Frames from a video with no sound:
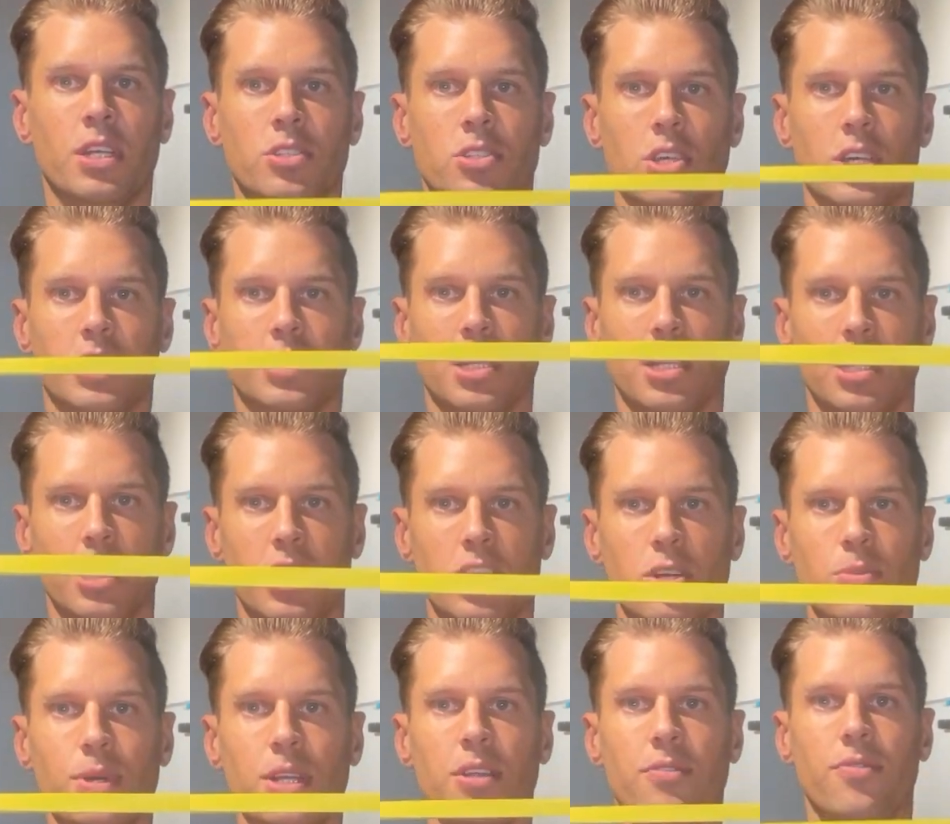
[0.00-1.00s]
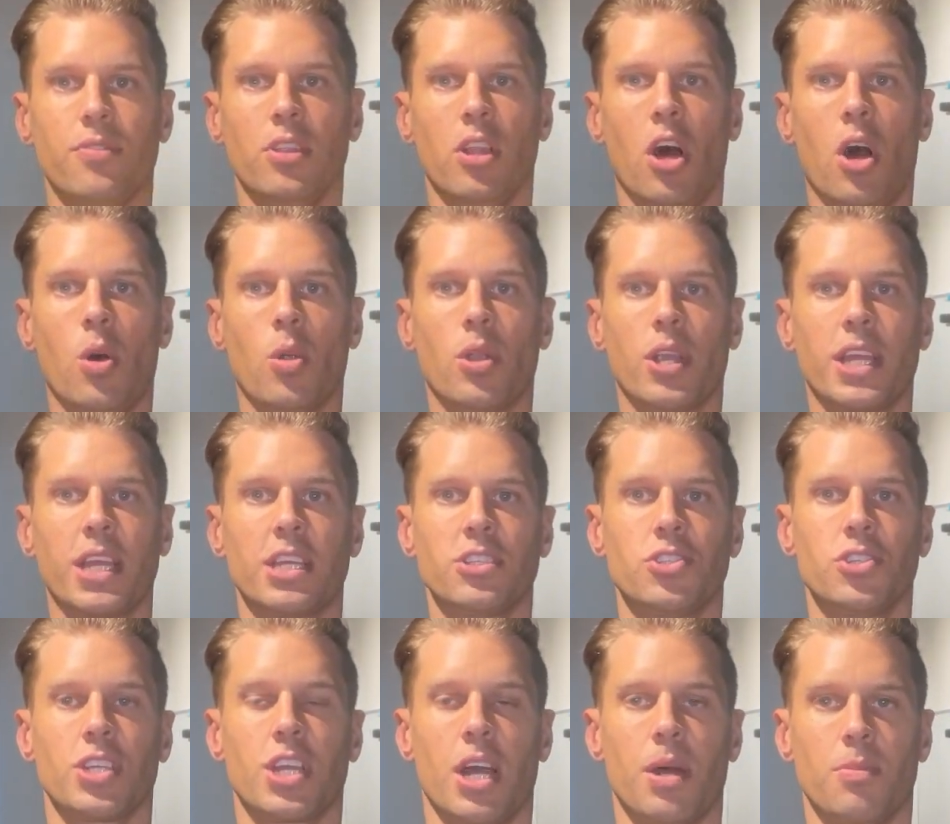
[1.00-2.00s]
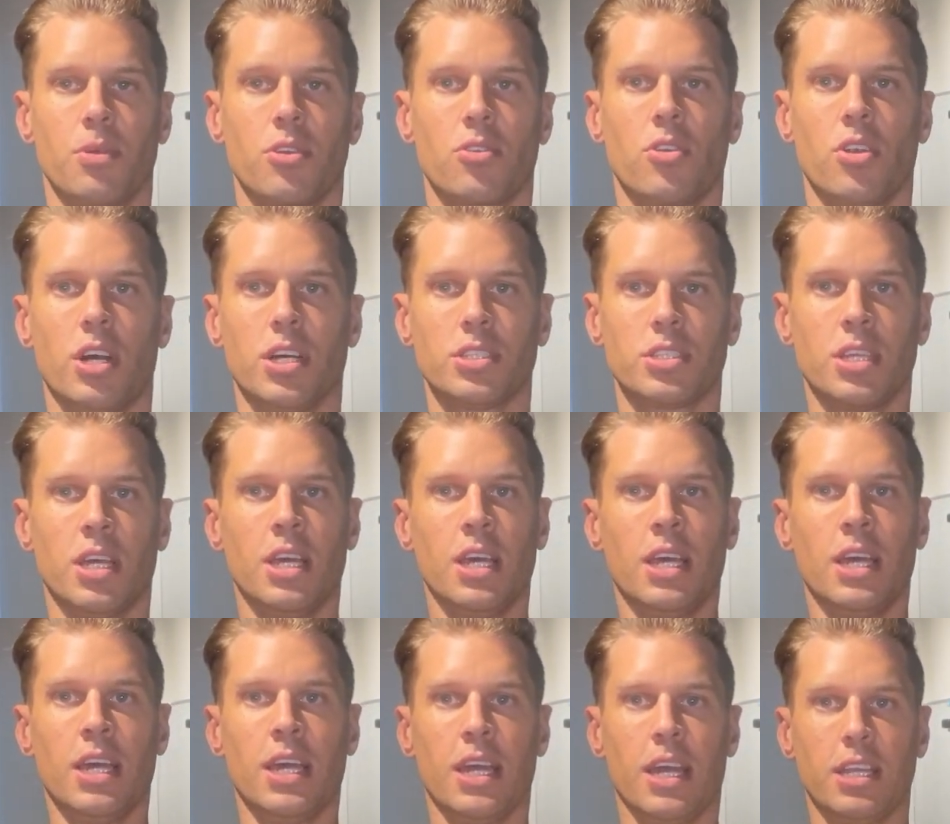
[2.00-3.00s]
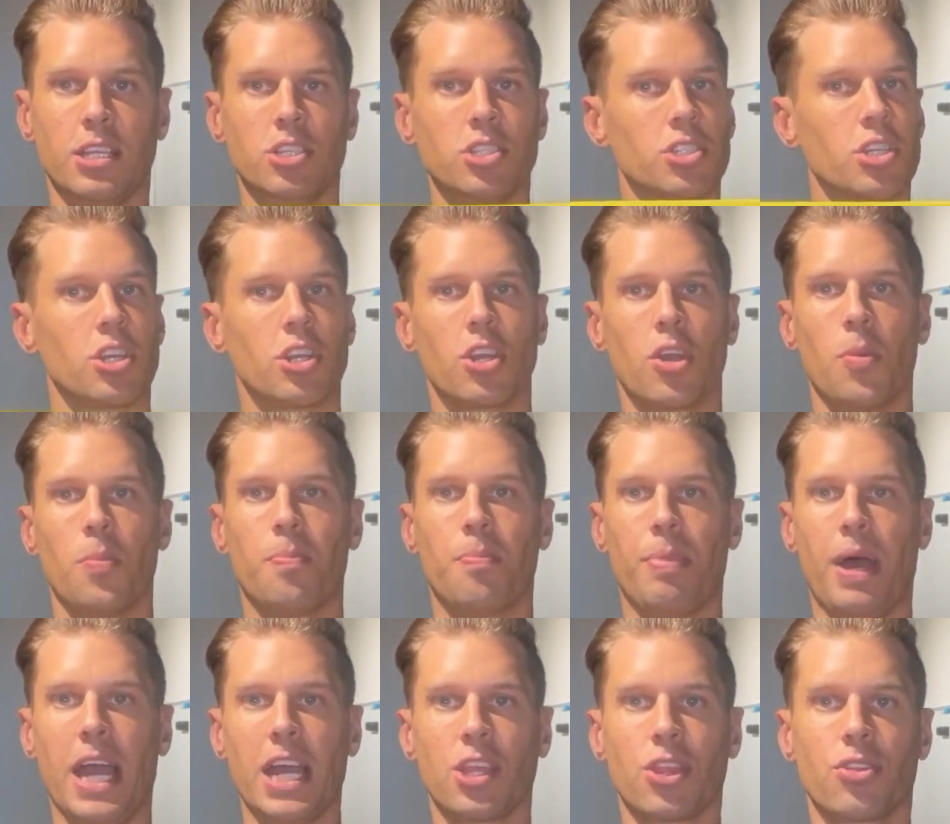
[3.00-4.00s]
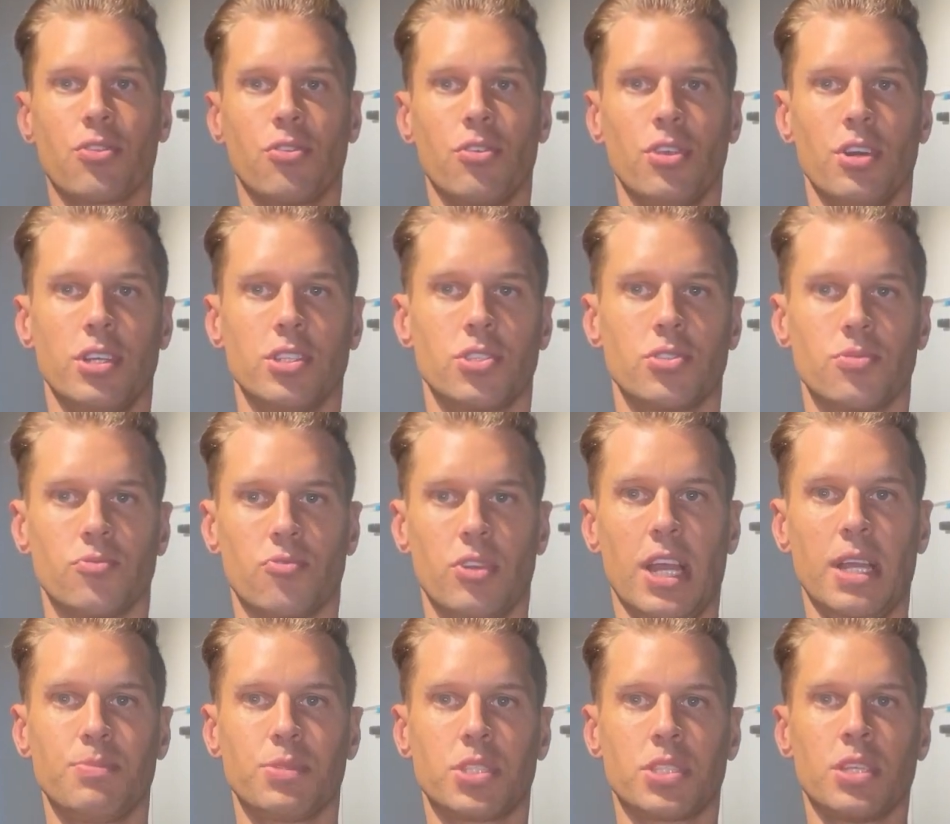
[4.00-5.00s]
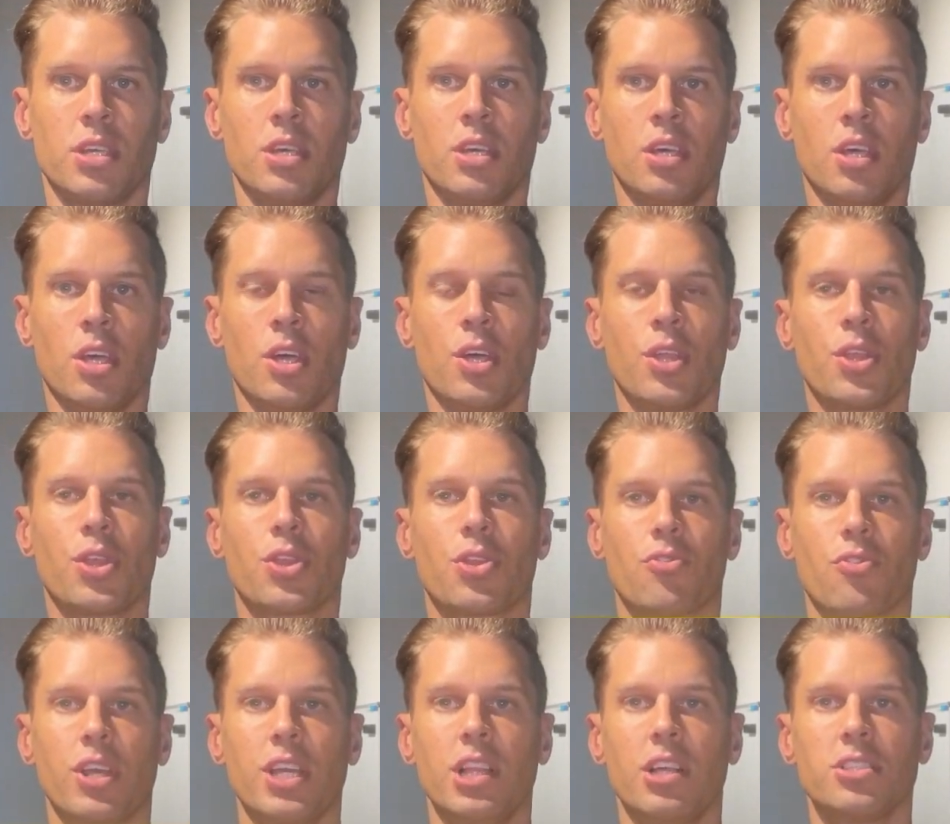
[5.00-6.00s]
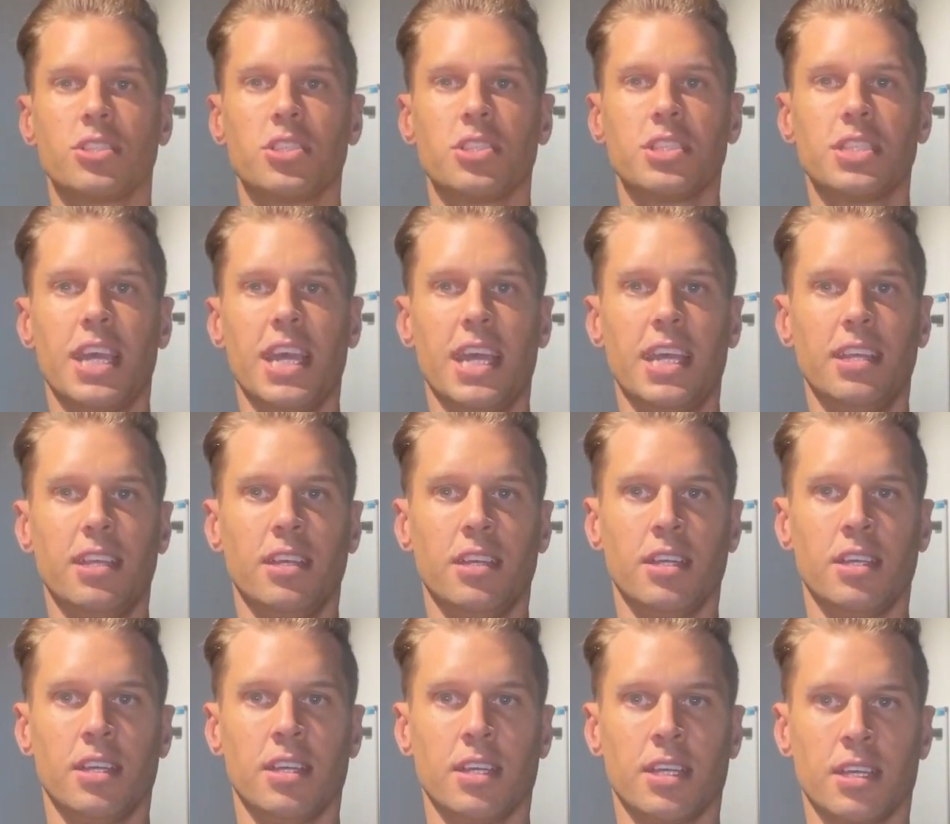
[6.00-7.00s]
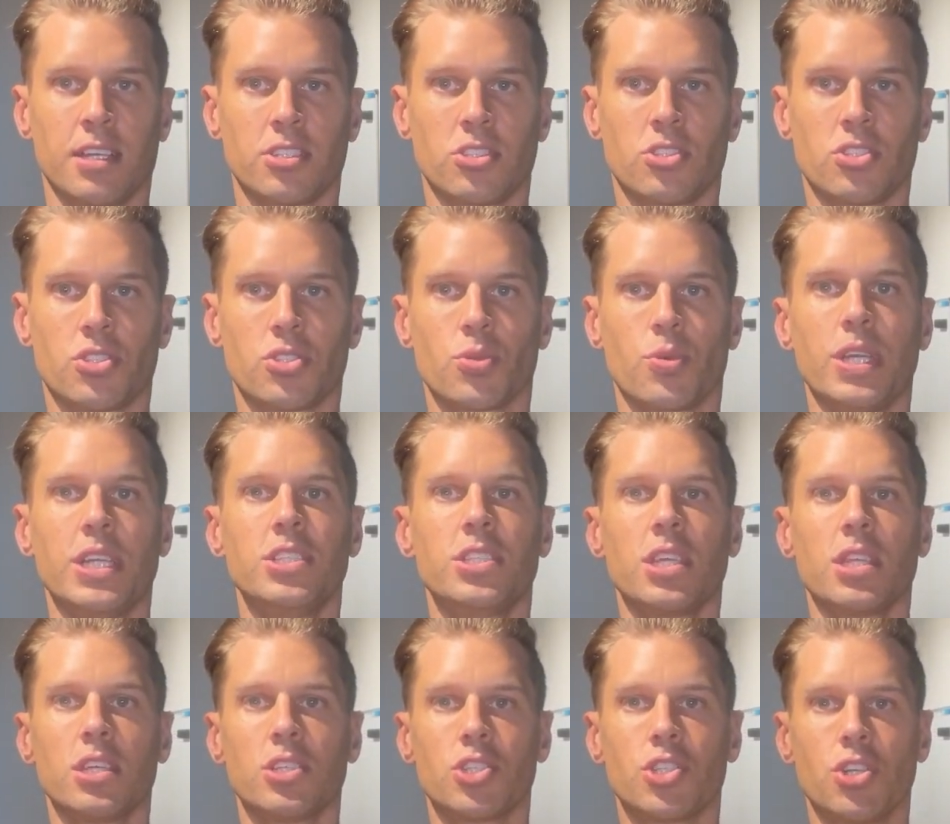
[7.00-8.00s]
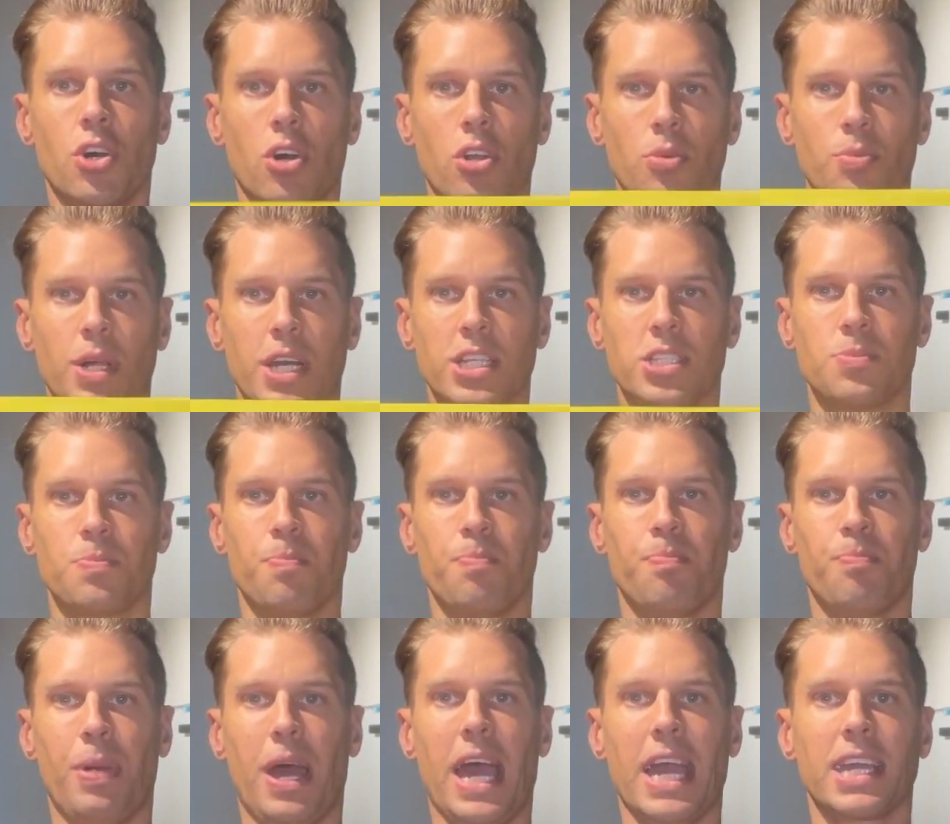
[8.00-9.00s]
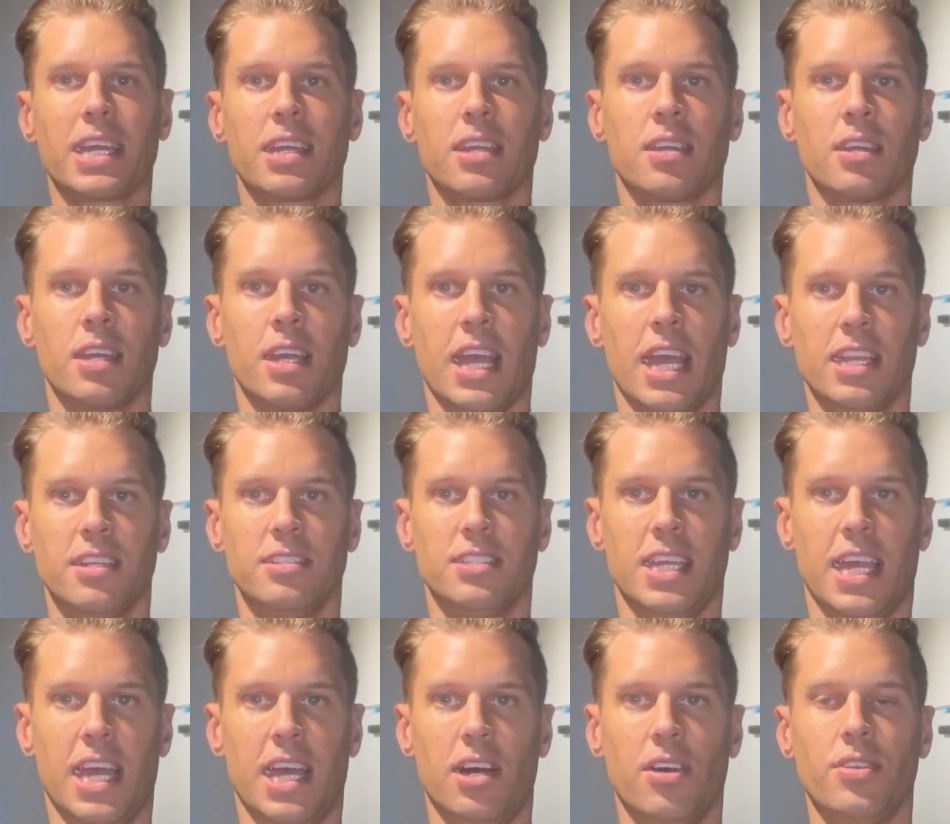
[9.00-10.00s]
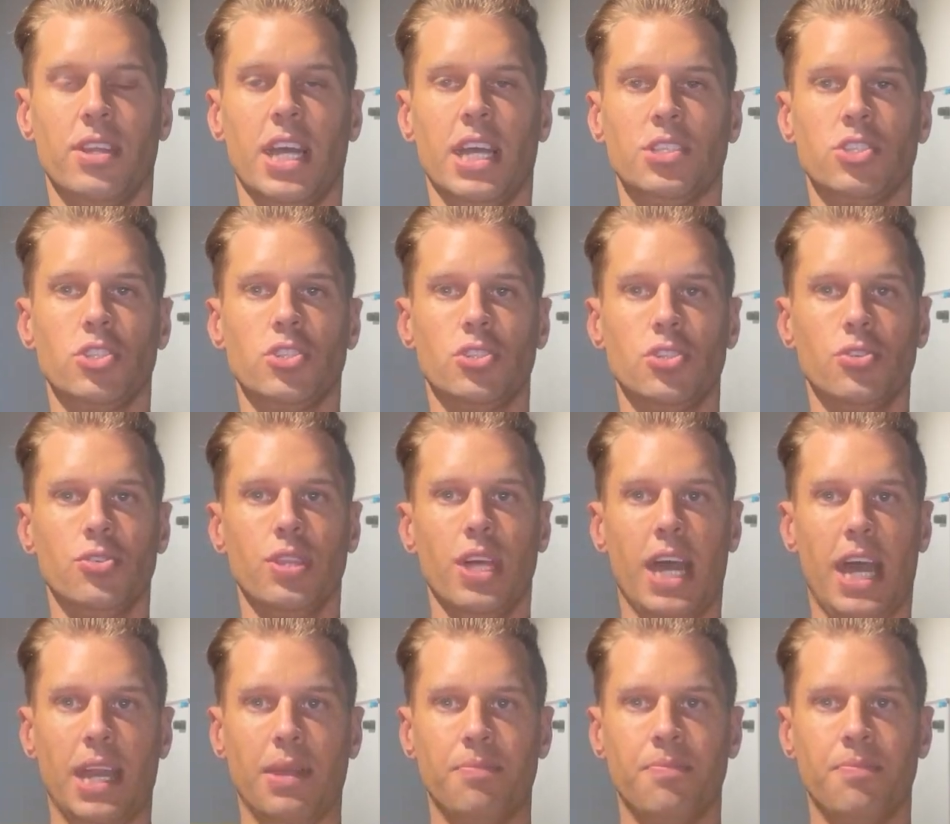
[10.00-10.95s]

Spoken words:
So there's a little bit of lowering as you come across. And you're just going to go back through those reps, 3 lots of 10, squeezing the shoulder blades back and down as you do that.